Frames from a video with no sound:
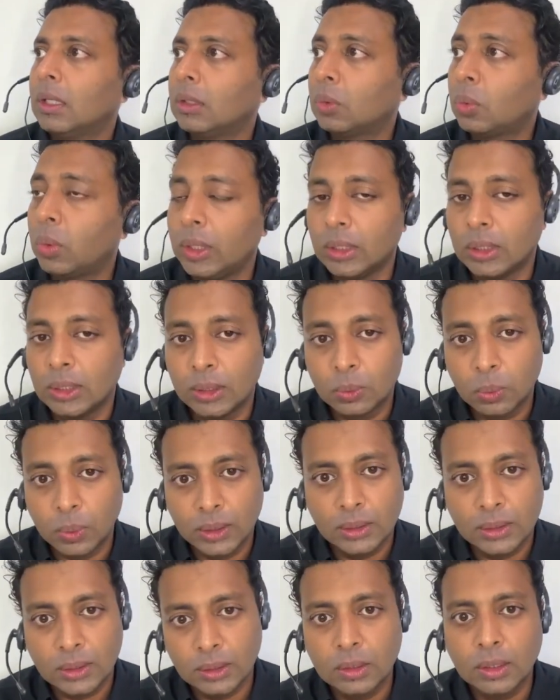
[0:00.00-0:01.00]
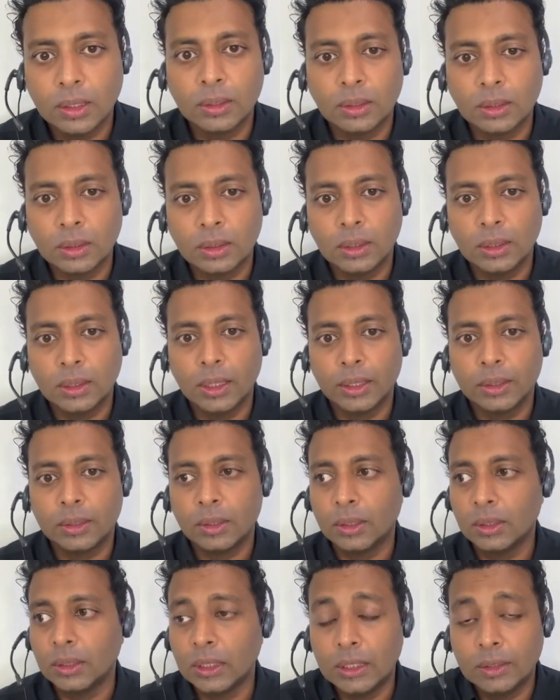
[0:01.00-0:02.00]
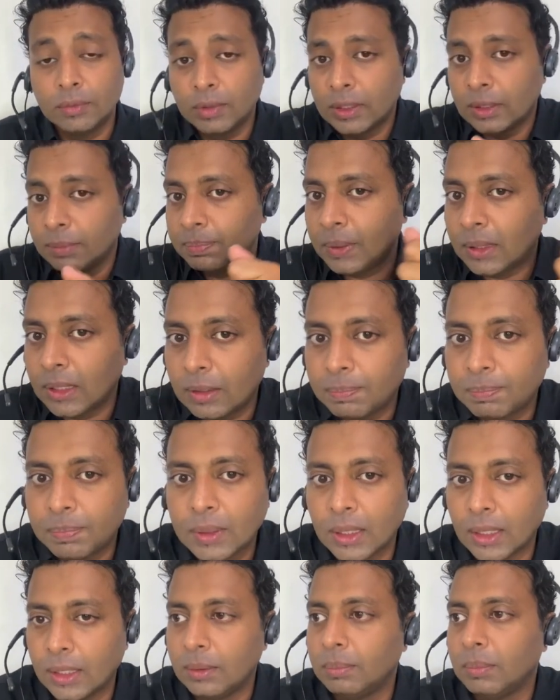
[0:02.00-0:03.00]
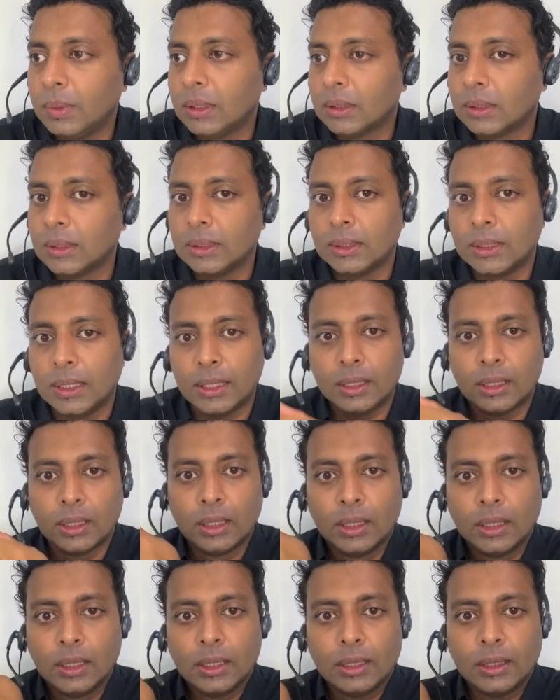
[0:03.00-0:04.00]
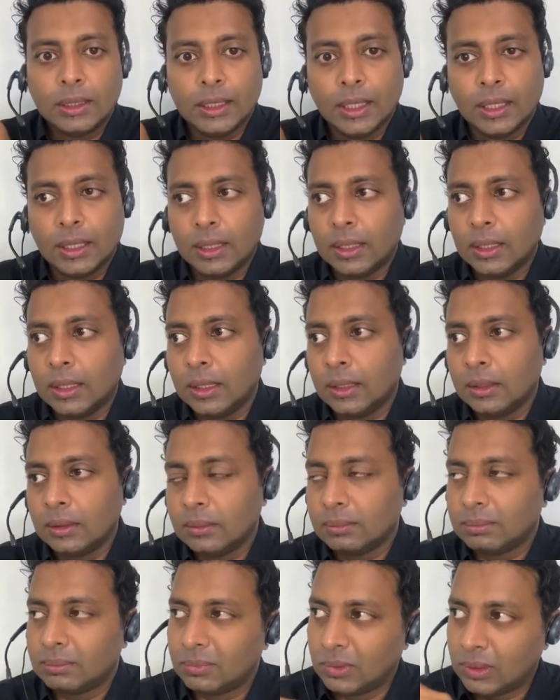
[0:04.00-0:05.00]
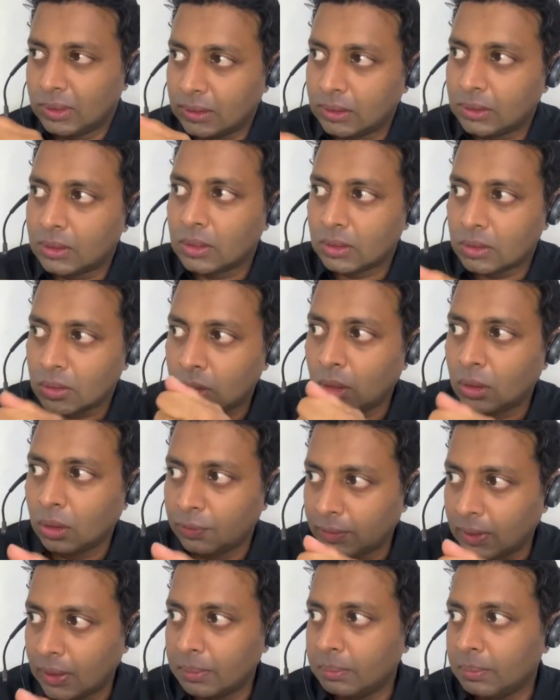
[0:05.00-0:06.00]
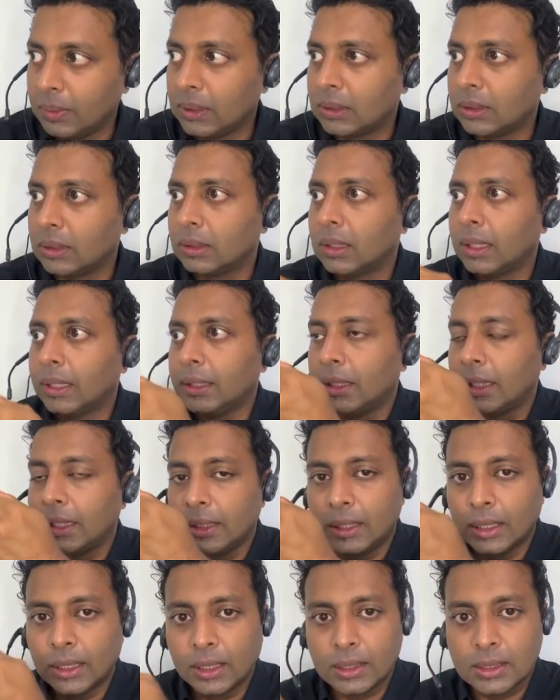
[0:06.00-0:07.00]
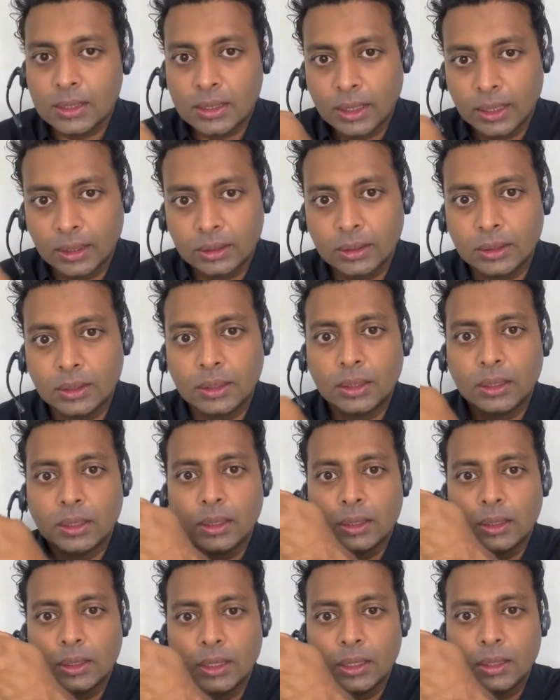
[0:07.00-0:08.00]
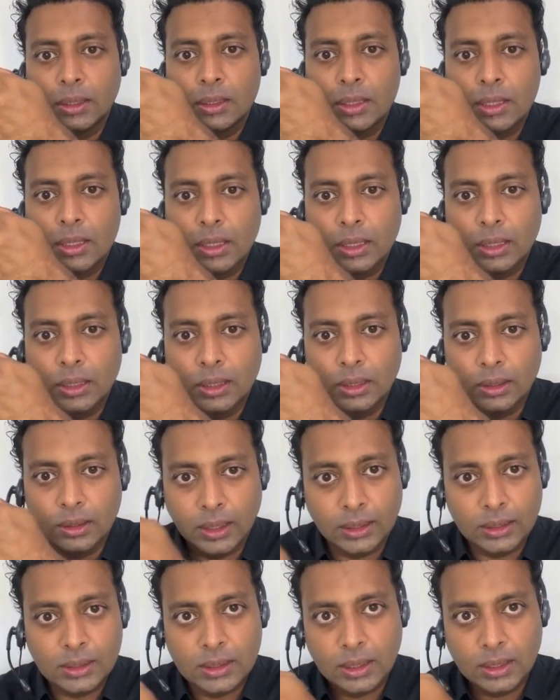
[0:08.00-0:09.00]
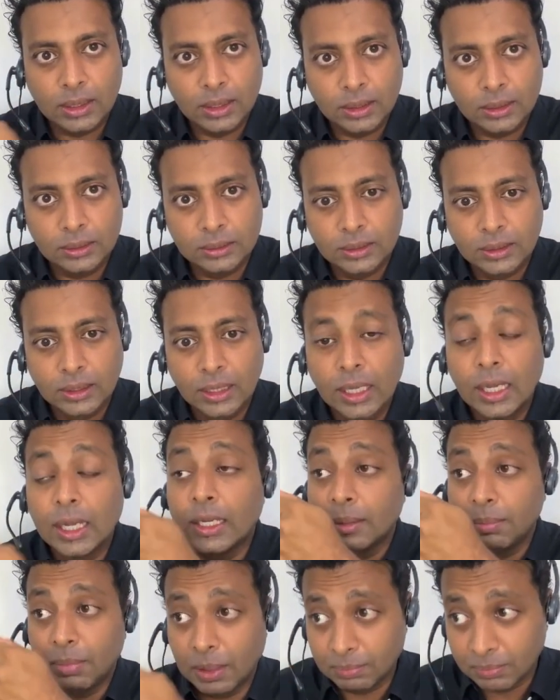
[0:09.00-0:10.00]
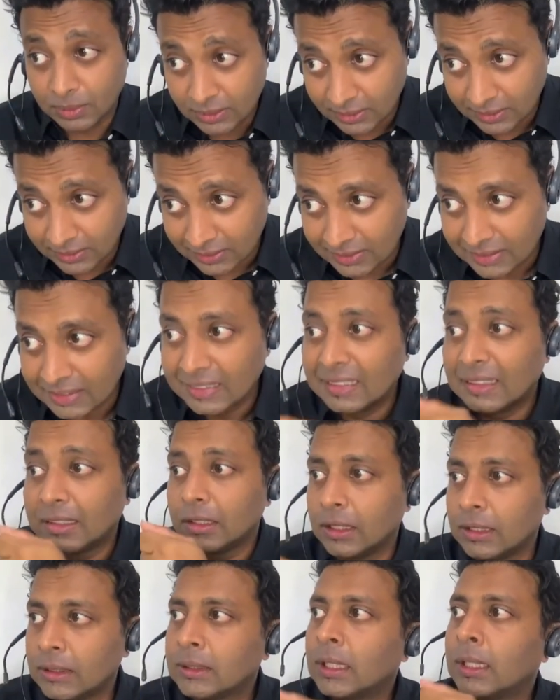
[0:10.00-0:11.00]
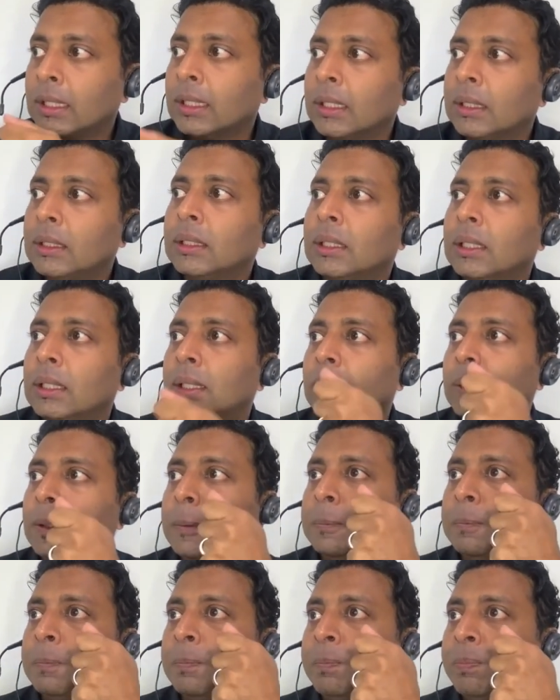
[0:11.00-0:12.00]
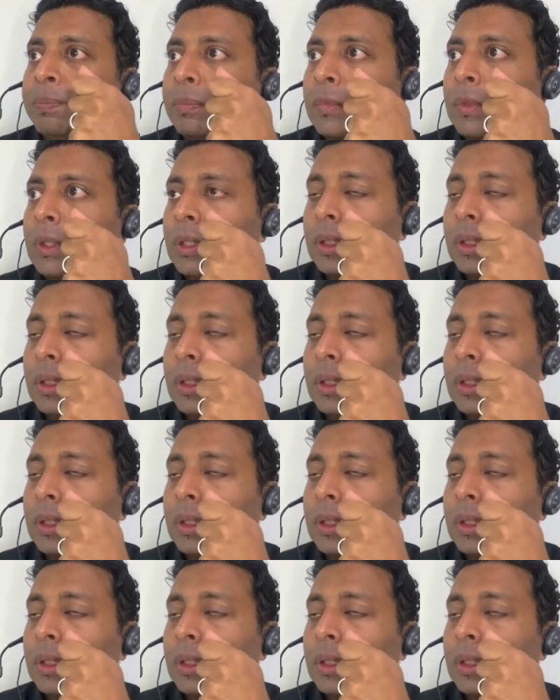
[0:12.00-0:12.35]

uh, 2020 general election, even the PAP admitted that their, well, sort of admitted, right, that their strategy against uh, Raeesah Khan, remember her, Raeesah Khan, um,